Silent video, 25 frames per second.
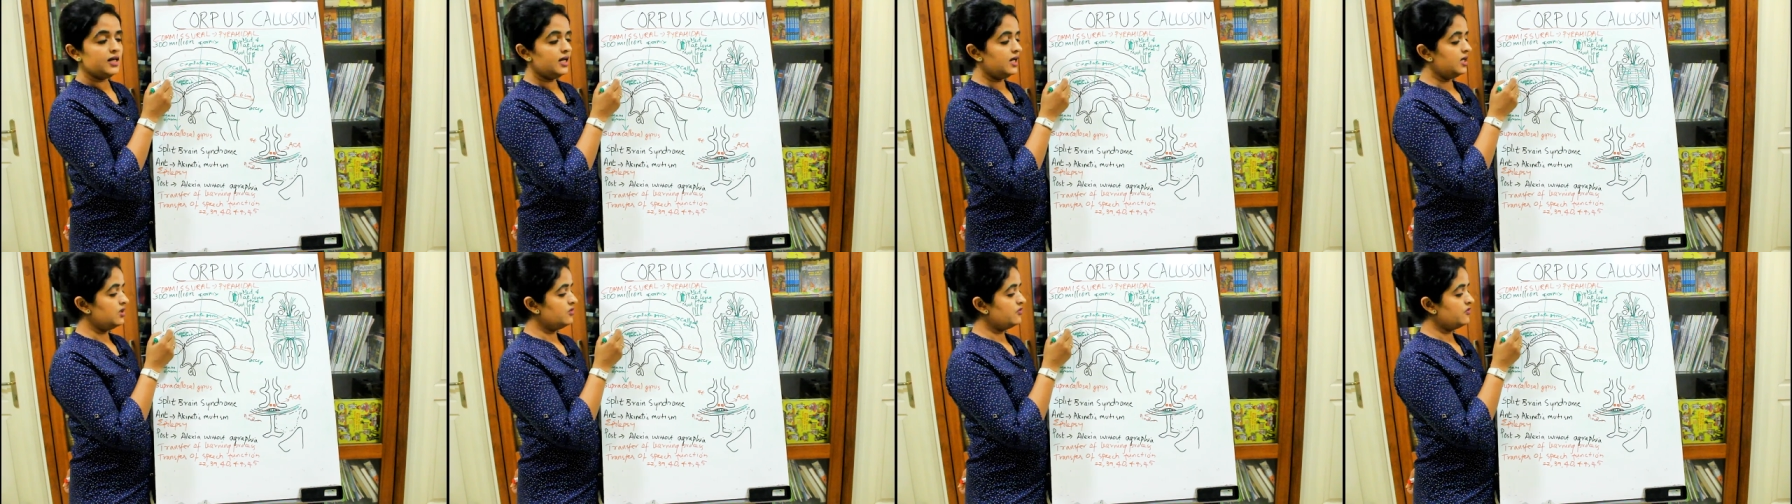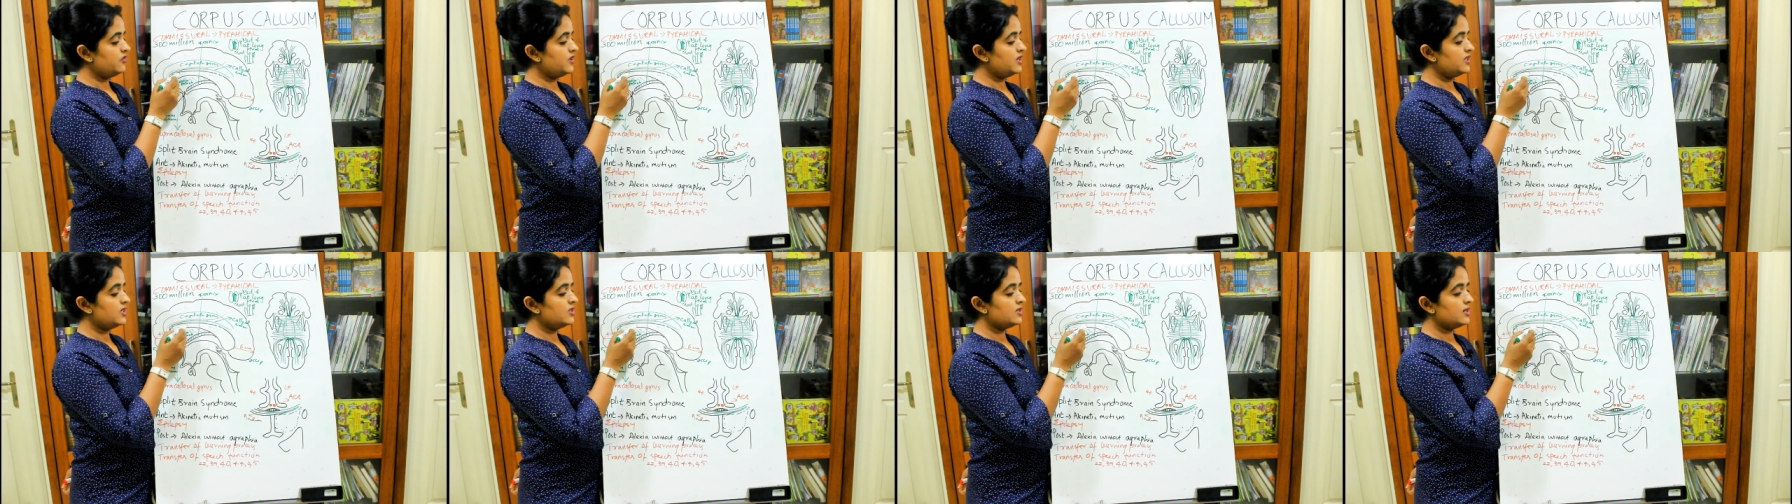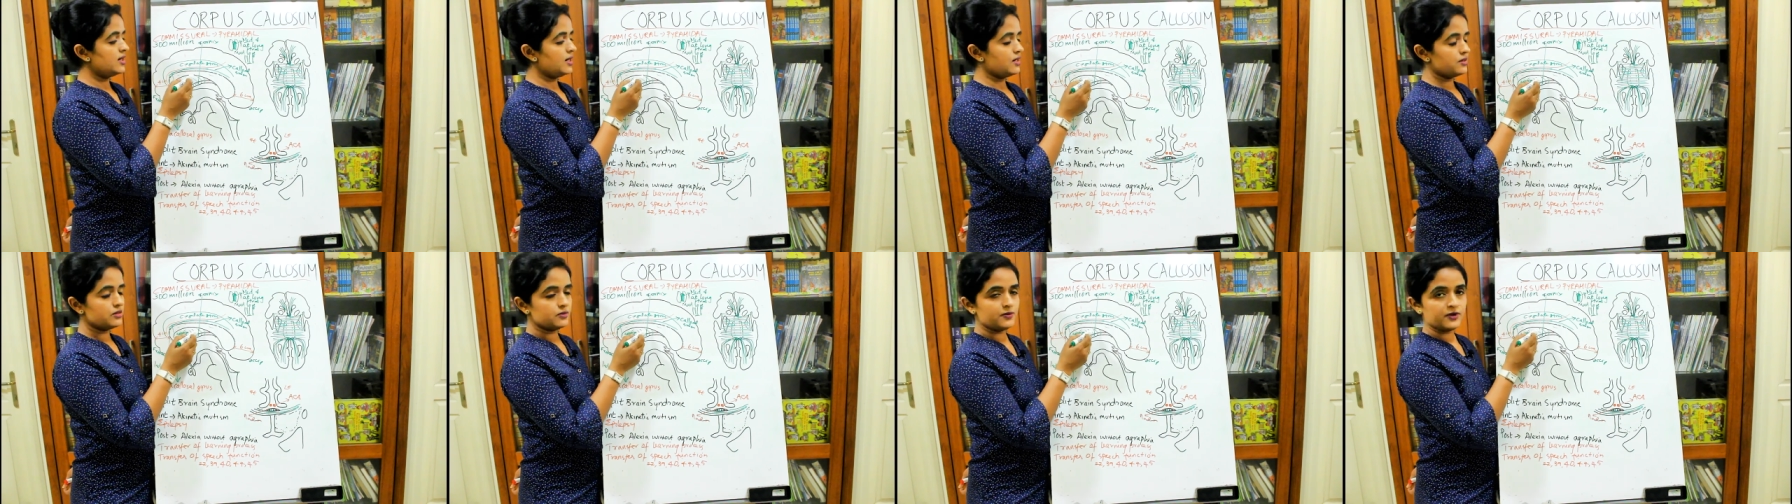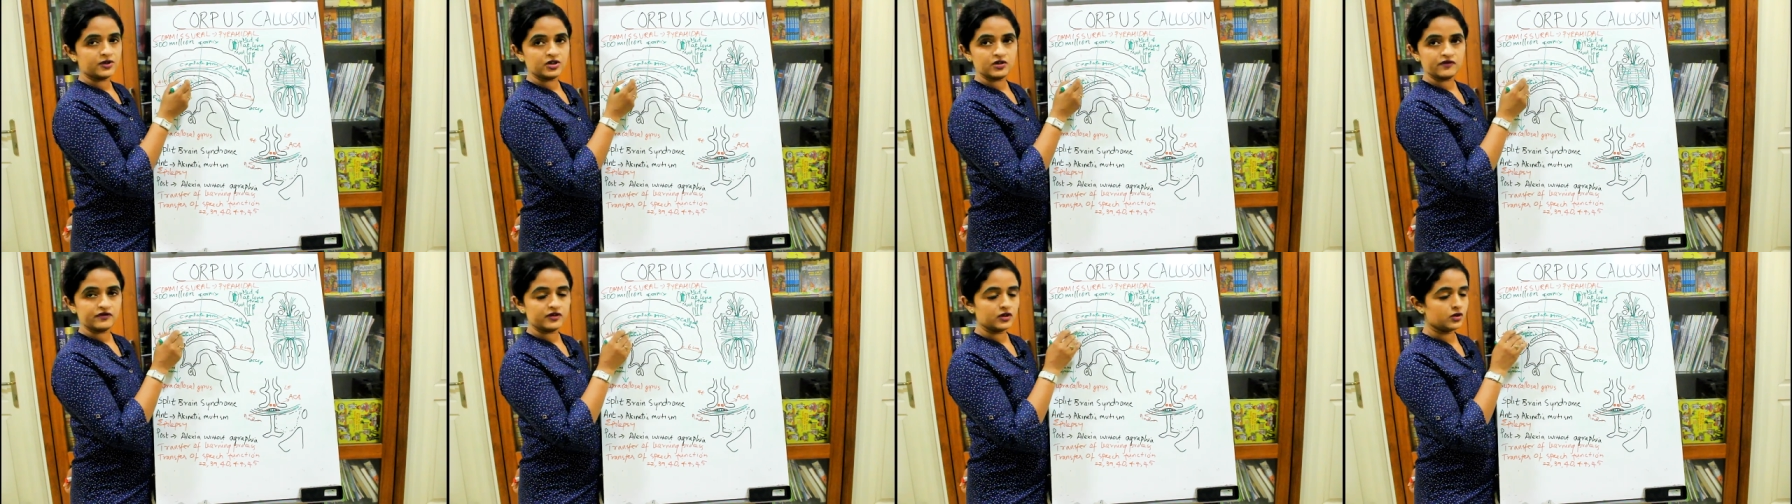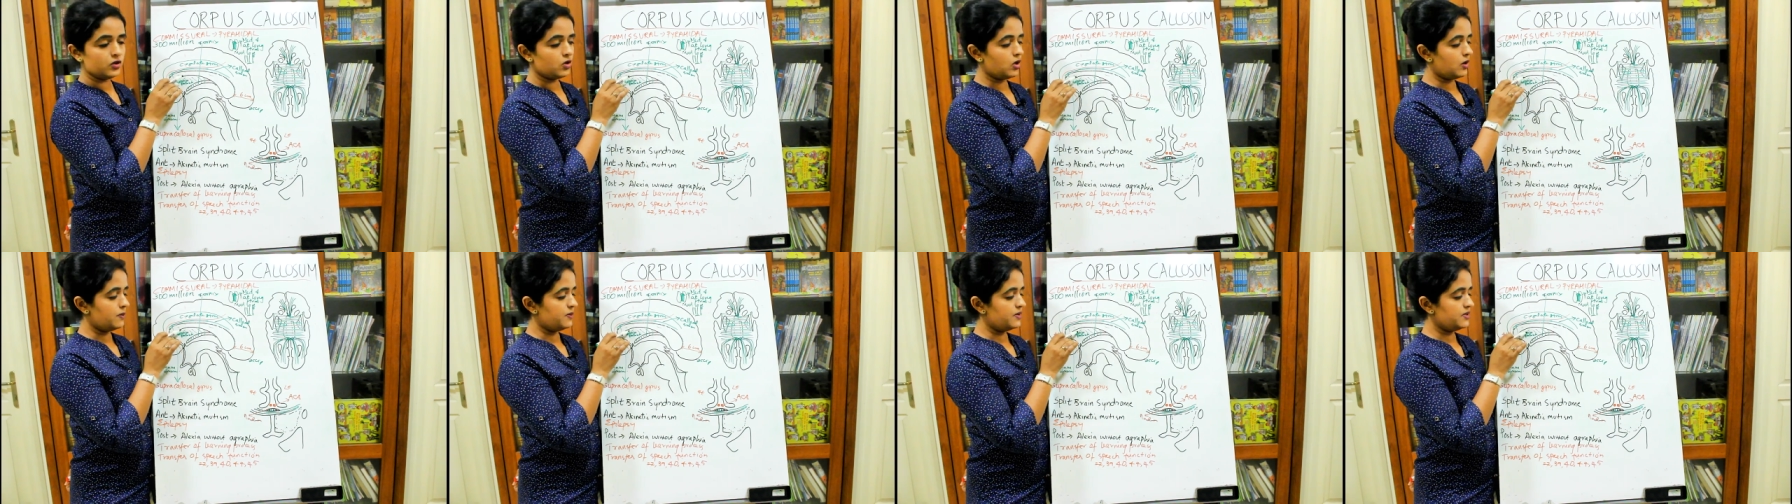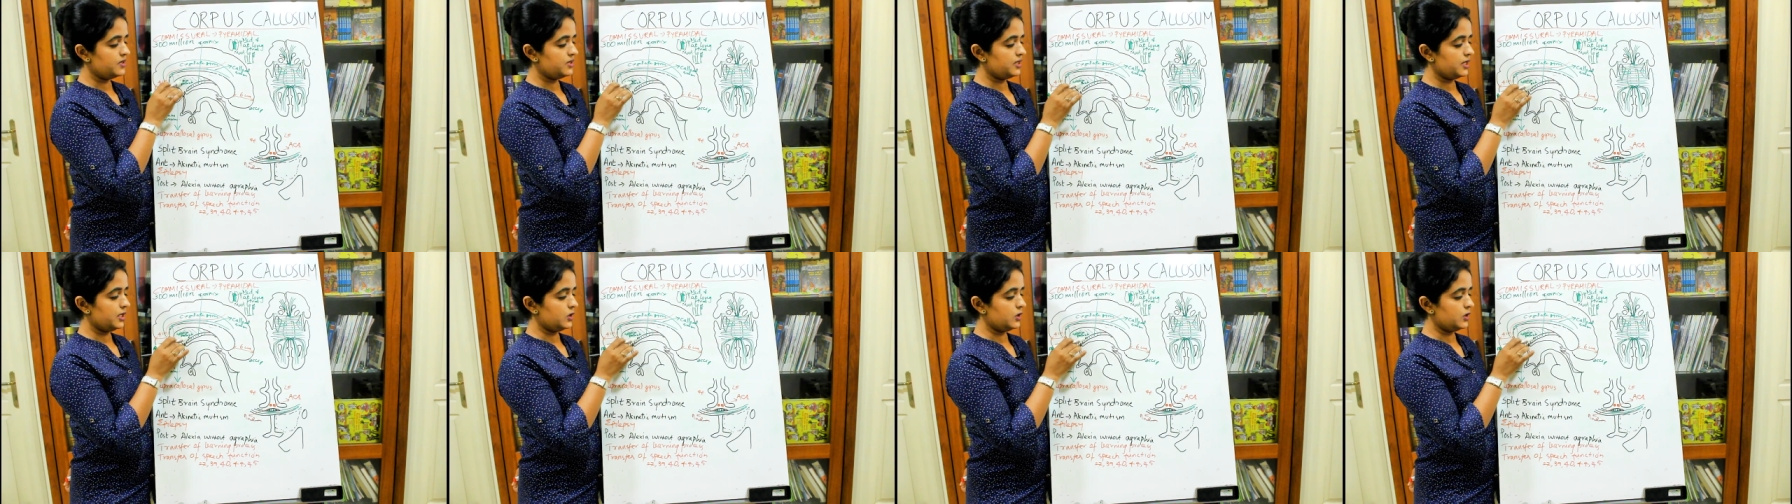inferior aspect of the corpus